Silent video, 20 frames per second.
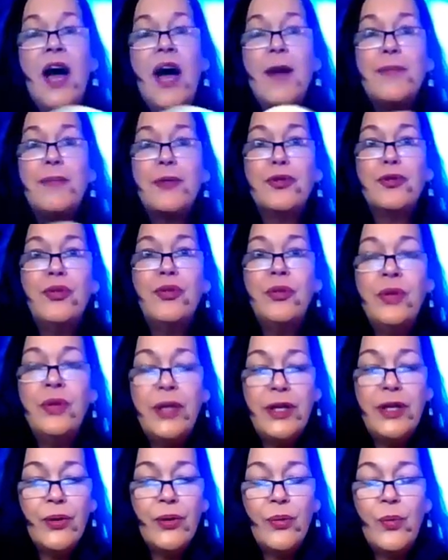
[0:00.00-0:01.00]

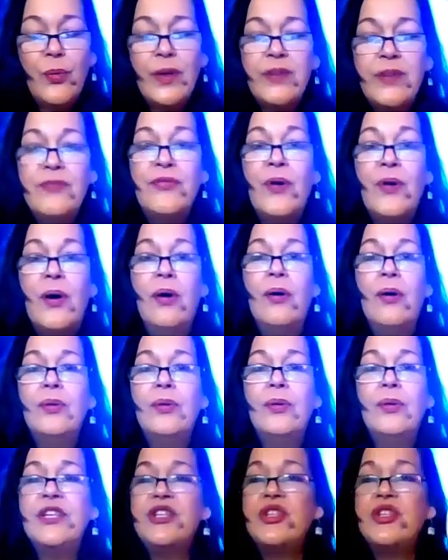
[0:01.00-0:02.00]
Opportunity or windfall.
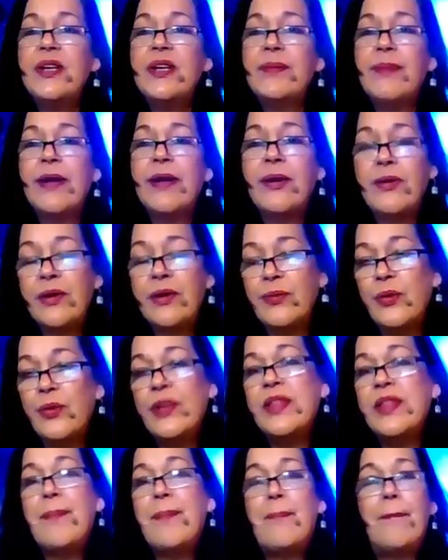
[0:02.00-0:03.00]
Holy shit, am I going to
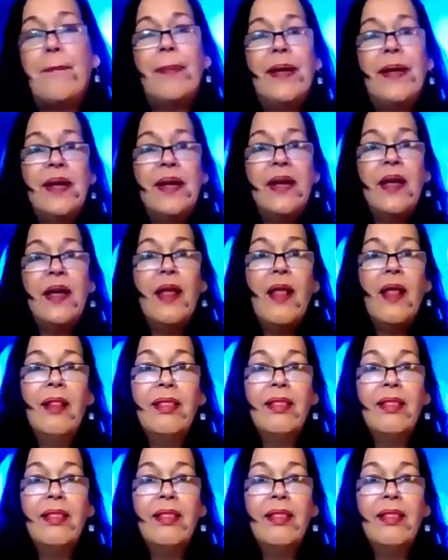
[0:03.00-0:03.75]
win that big